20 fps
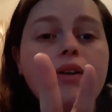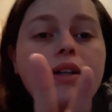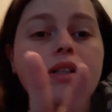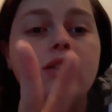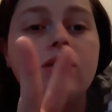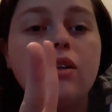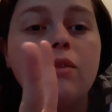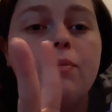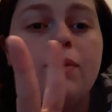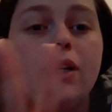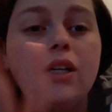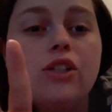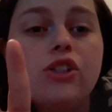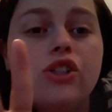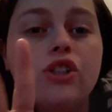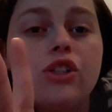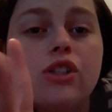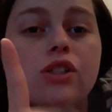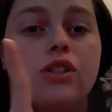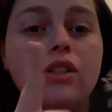insert
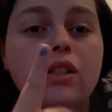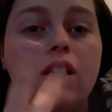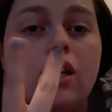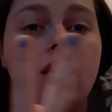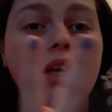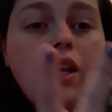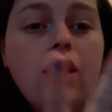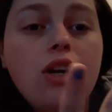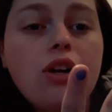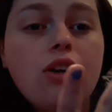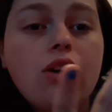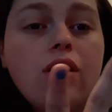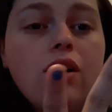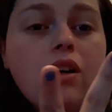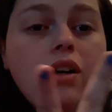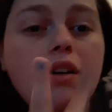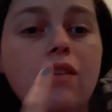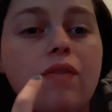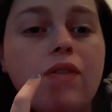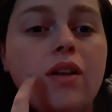pictures here
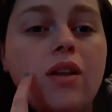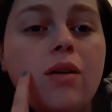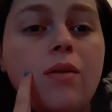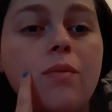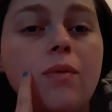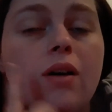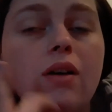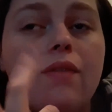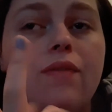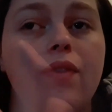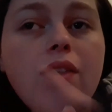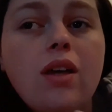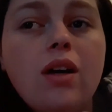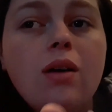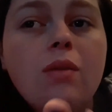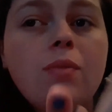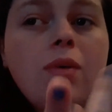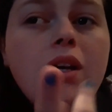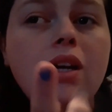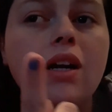of
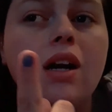them. He